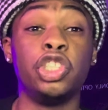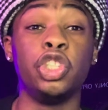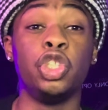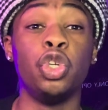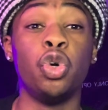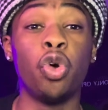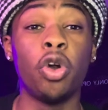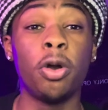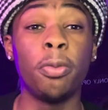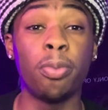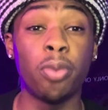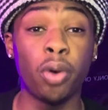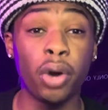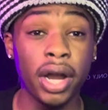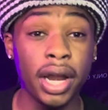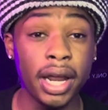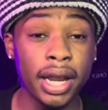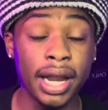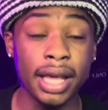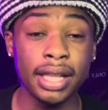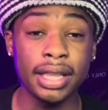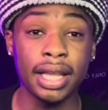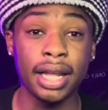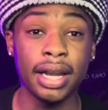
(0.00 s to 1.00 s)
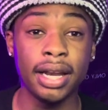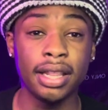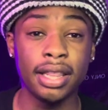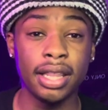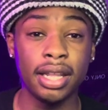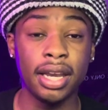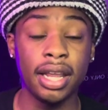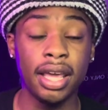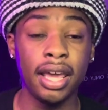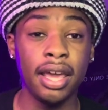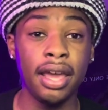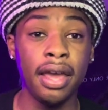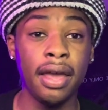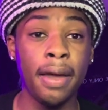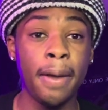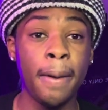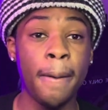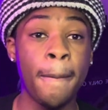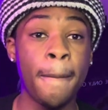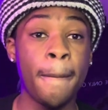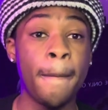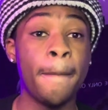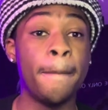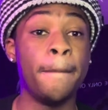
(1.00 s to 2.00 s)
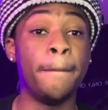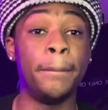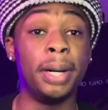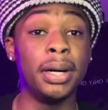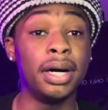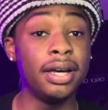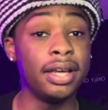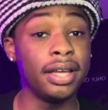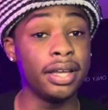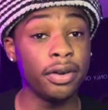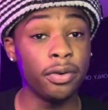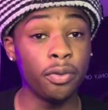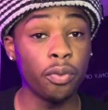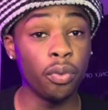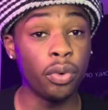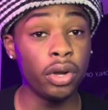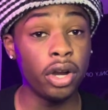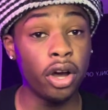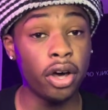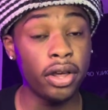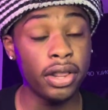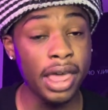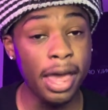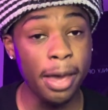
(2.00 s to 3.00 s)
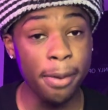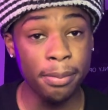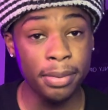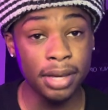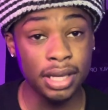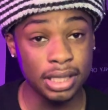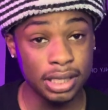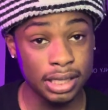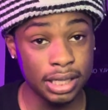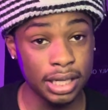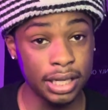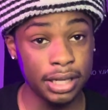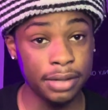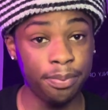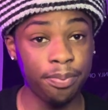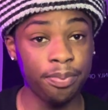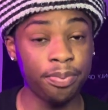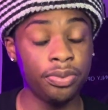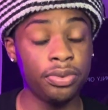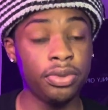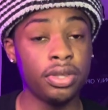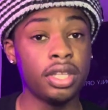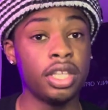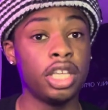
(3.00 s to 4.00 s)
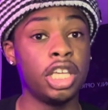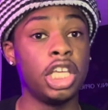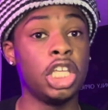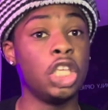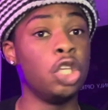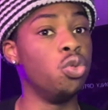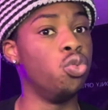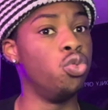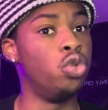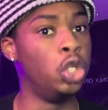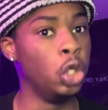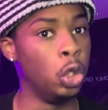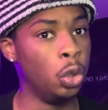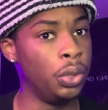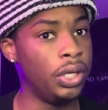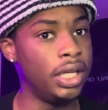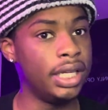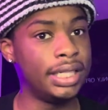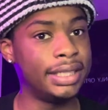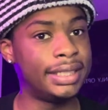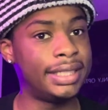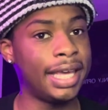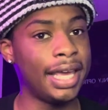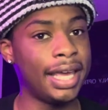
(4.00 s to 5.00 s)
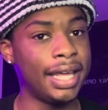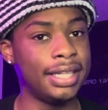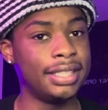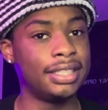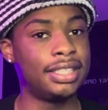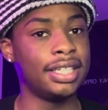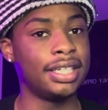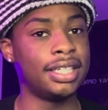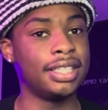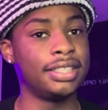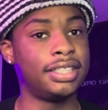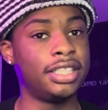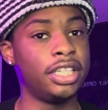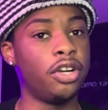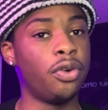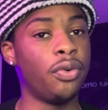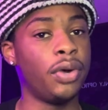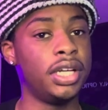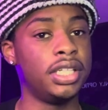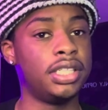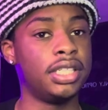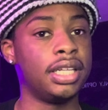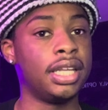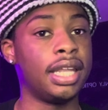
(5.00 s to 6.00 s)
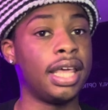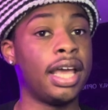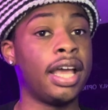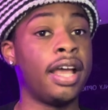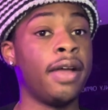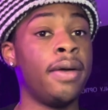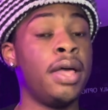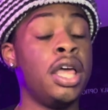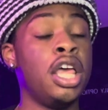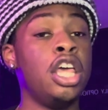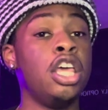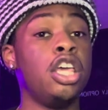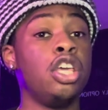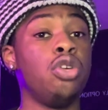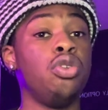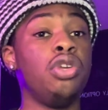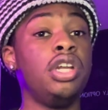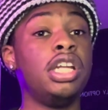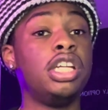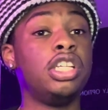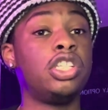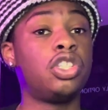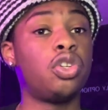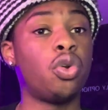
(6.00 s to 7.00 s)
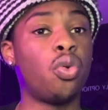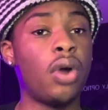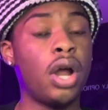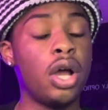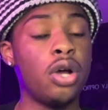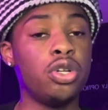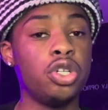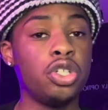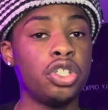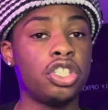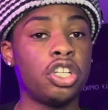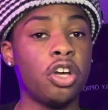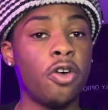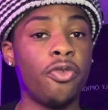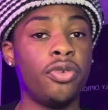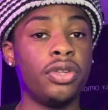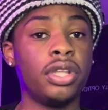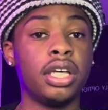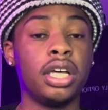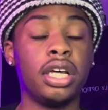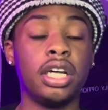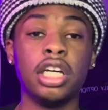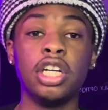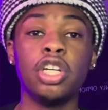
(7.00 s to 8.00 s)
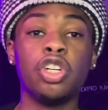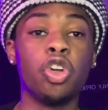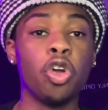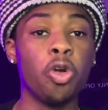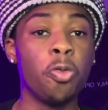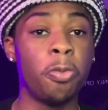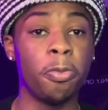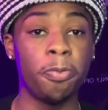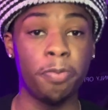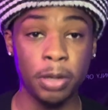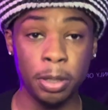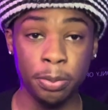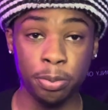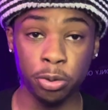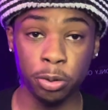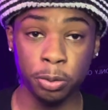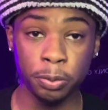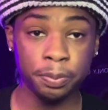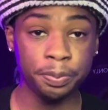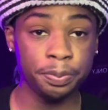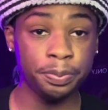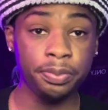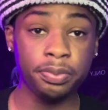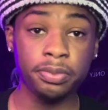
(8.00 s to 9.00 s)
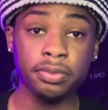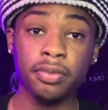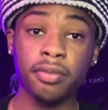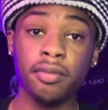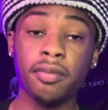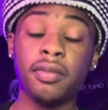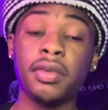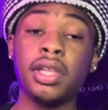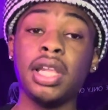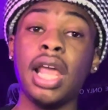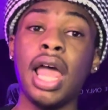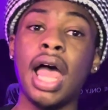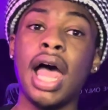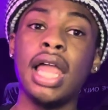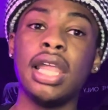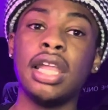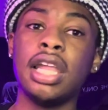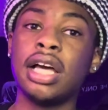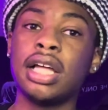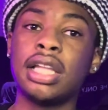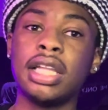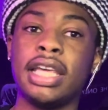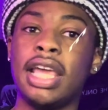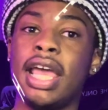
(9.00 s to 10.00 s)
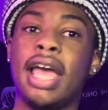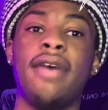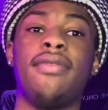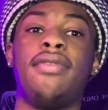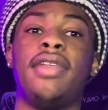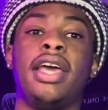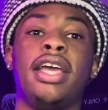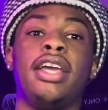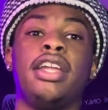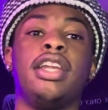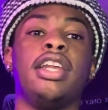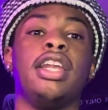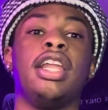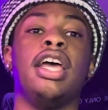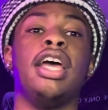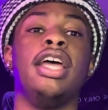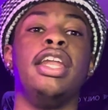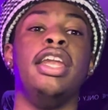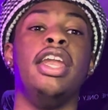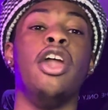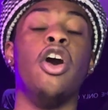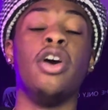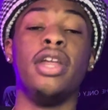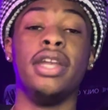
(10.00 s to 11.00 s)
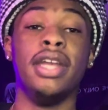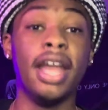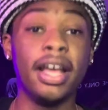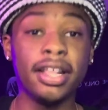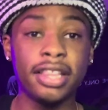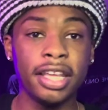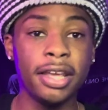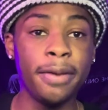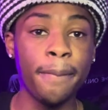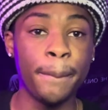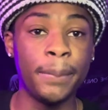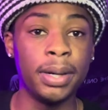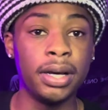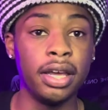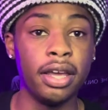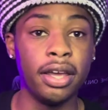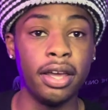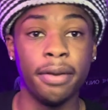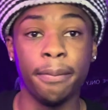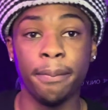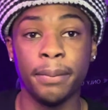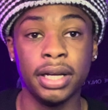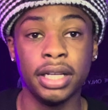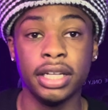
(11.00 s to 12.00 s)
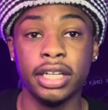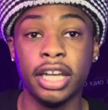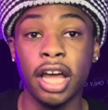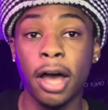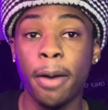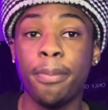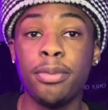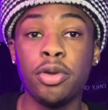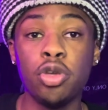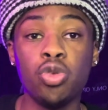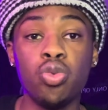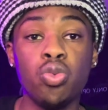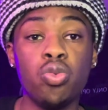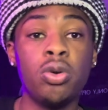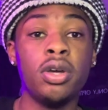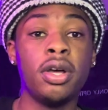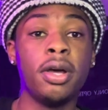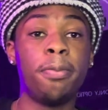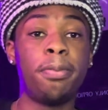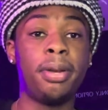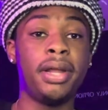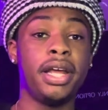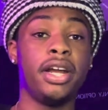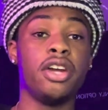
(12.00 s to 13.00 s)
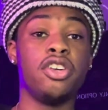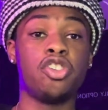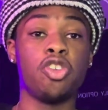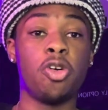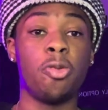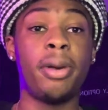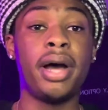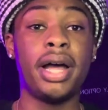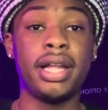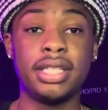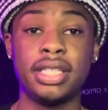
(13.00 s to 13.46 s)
your brand at the end of the day. But with all that being said, you do need to take it into consideration. Like you need to surround yourself with a good group of people. I luckily have like nothing but W players on my